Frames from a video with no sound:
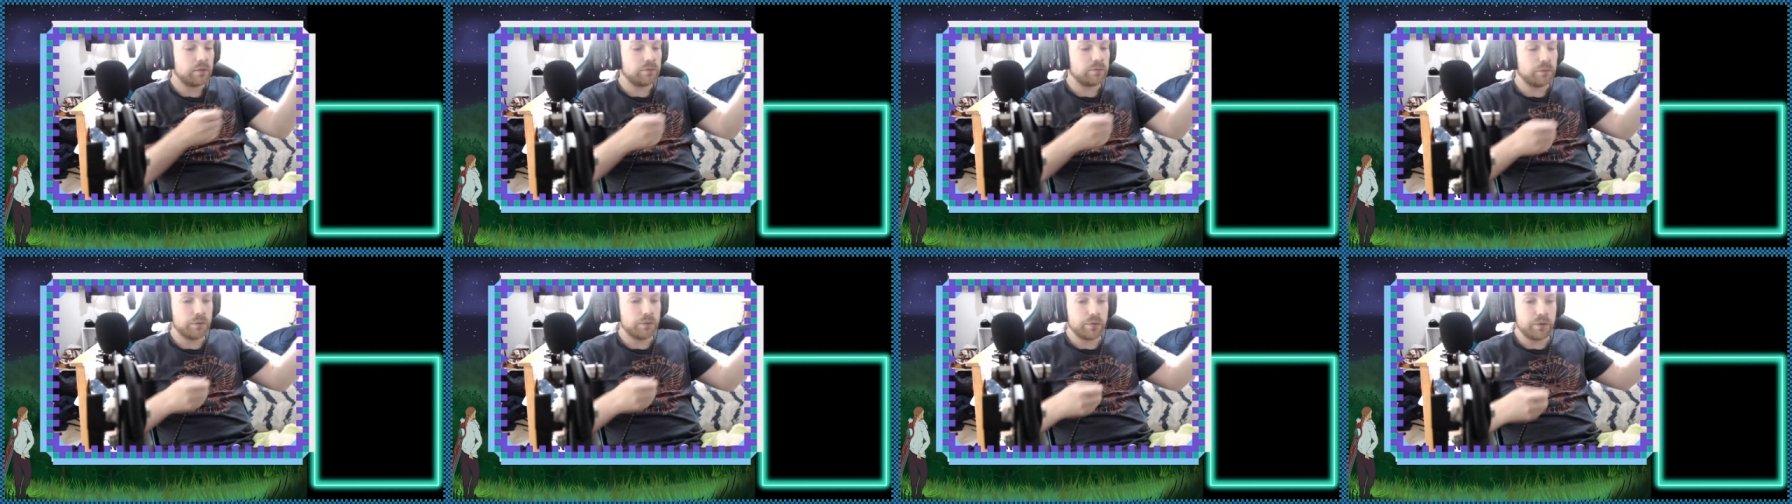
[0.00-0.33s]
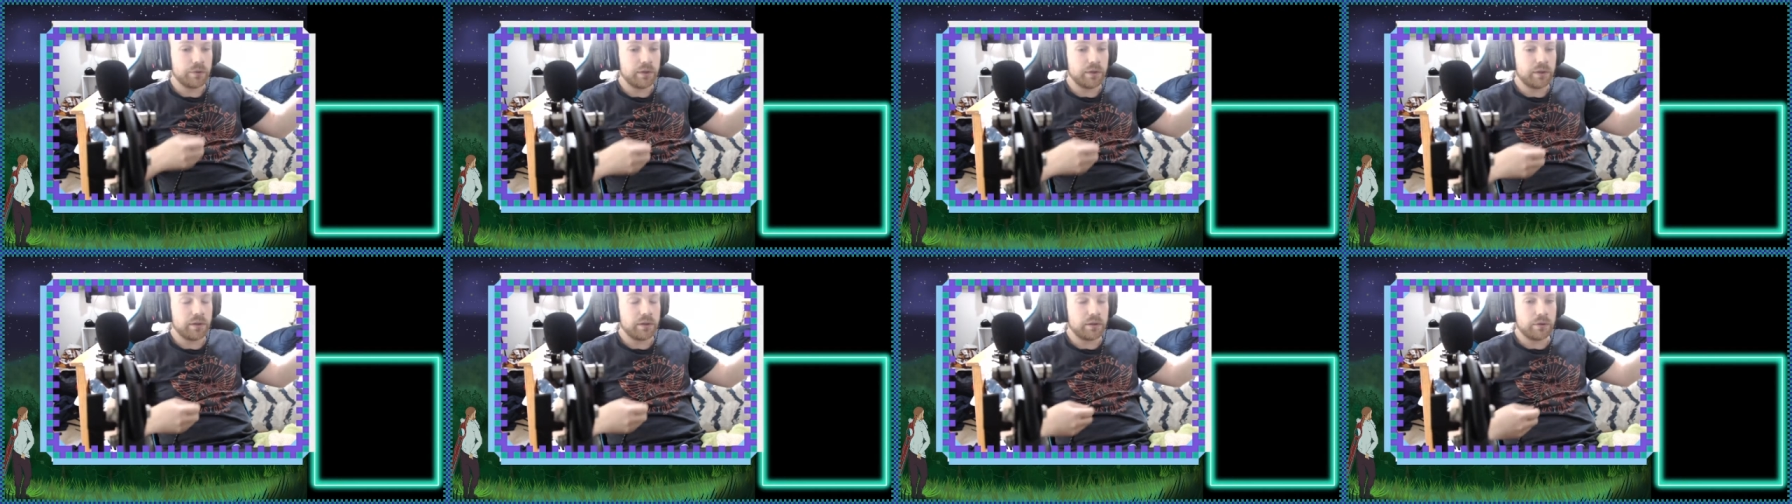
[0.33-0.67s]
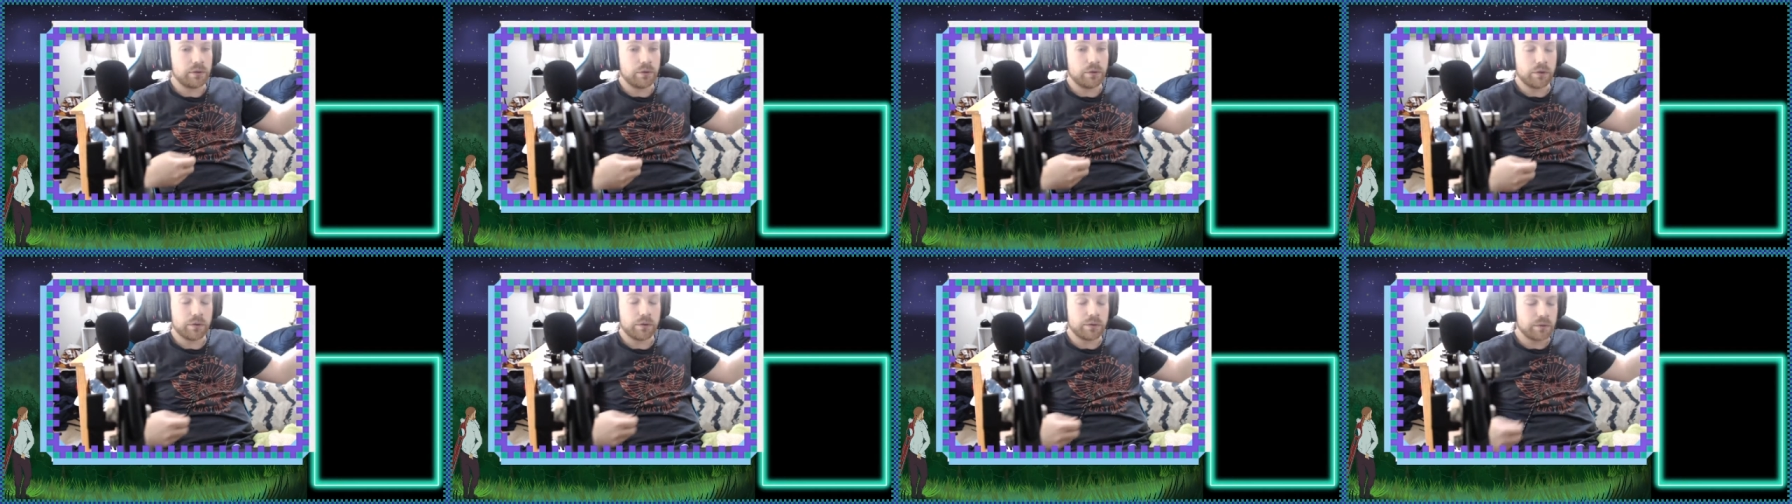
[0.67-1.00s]
for the
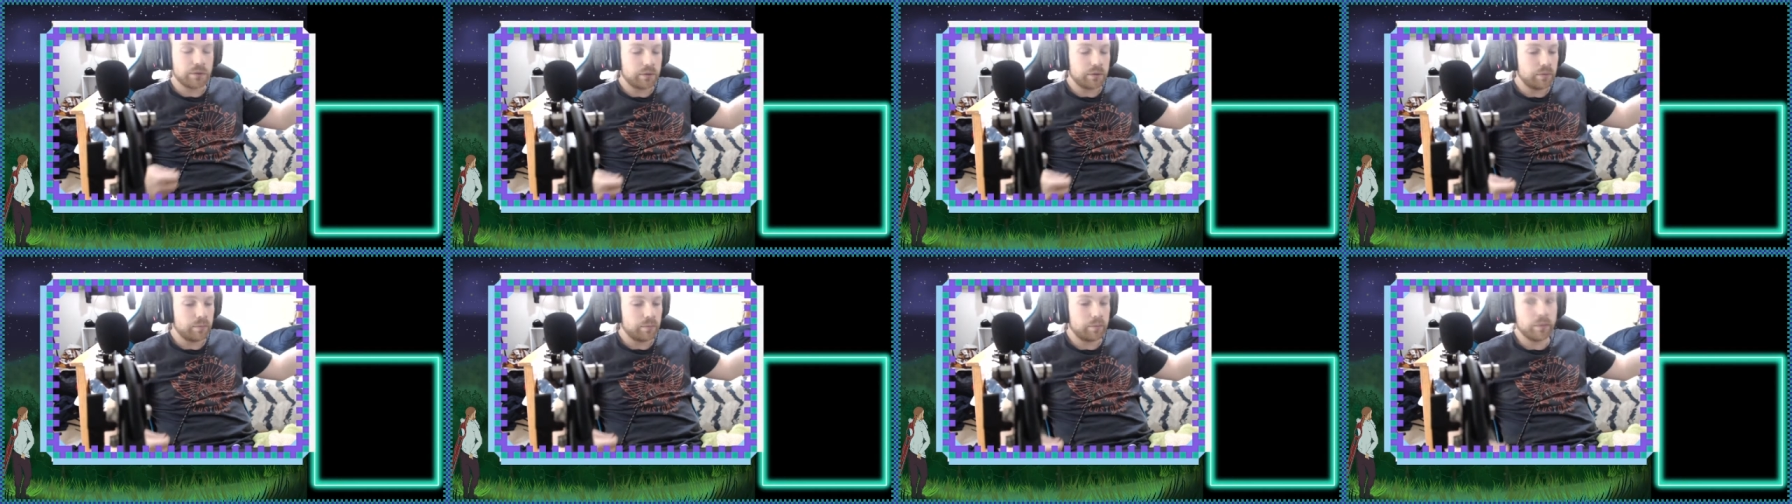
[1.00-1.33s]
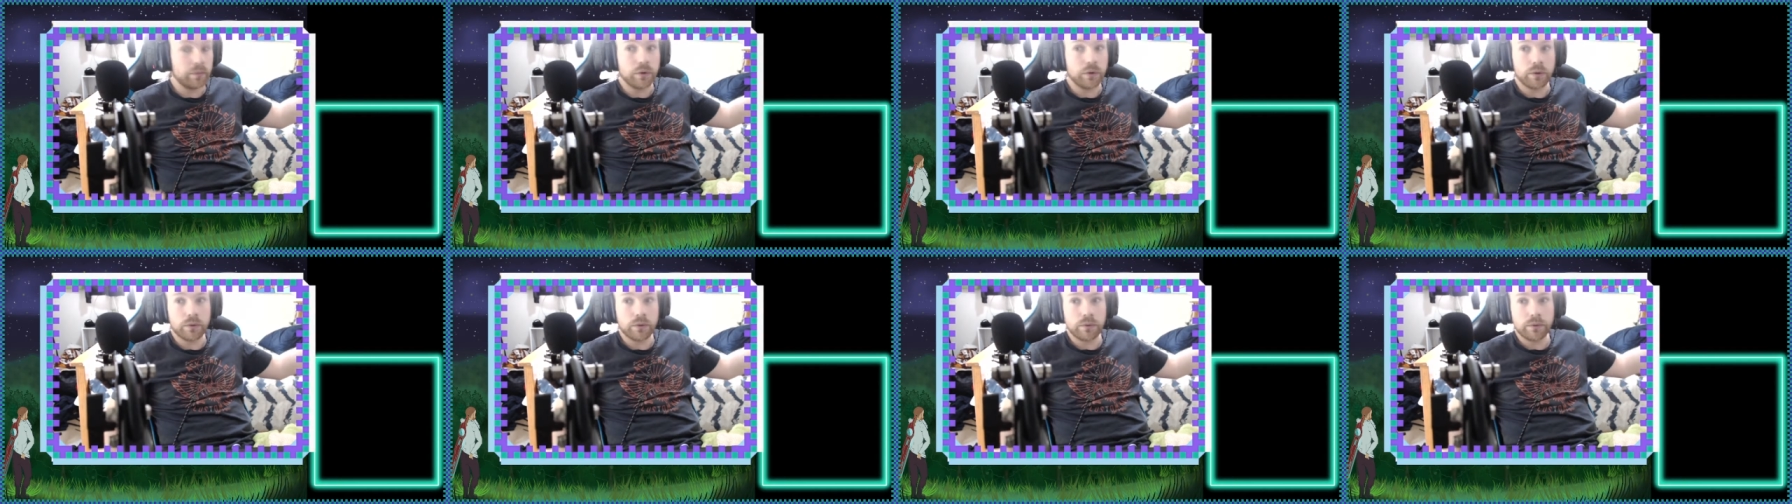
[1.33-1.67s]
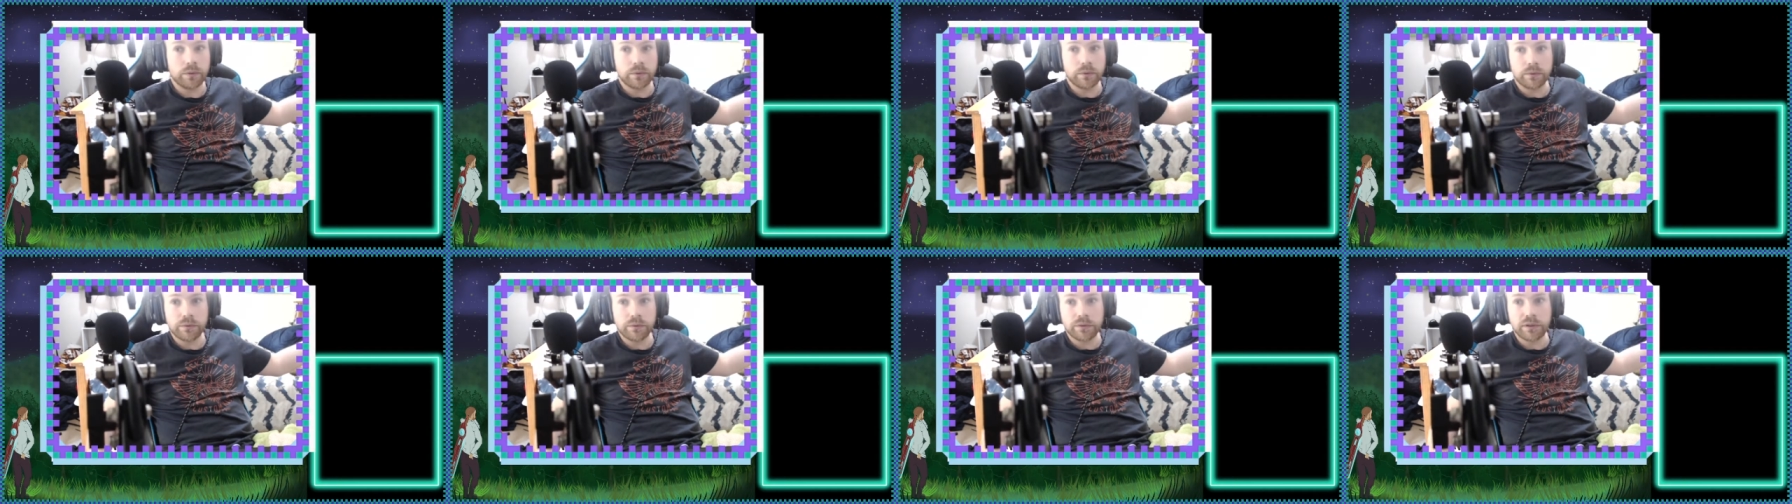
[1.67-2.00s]
knot ball
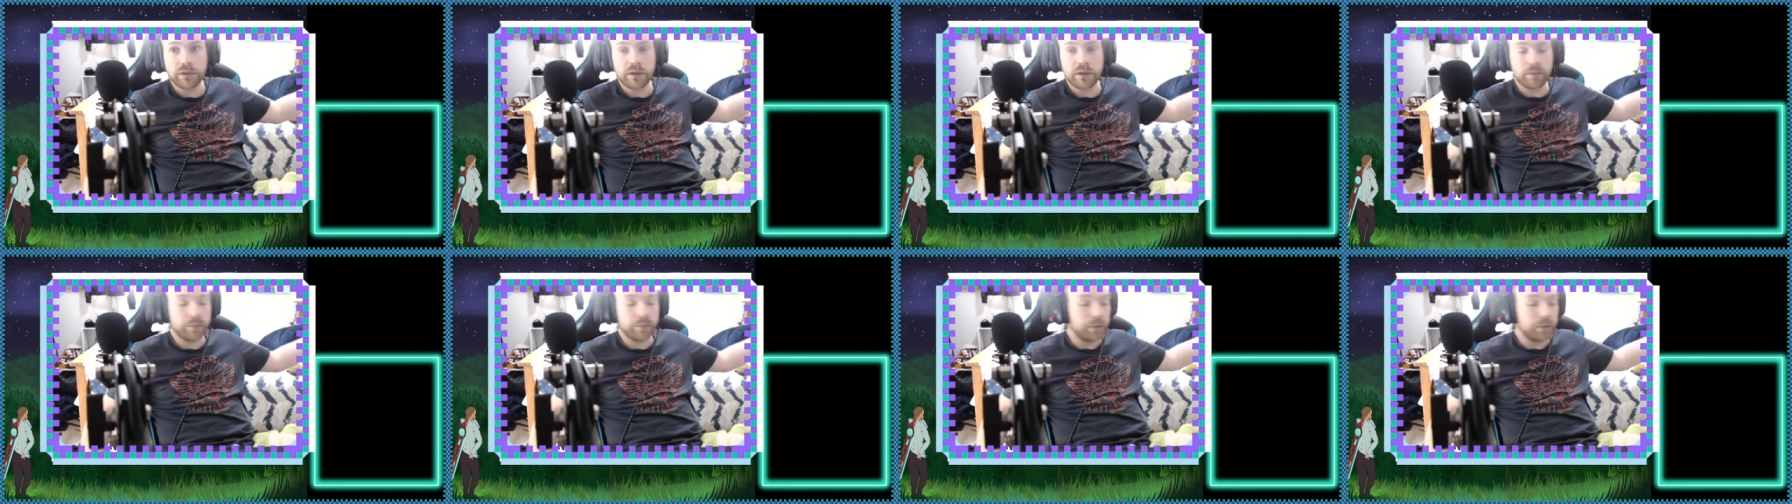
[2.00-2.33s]
to get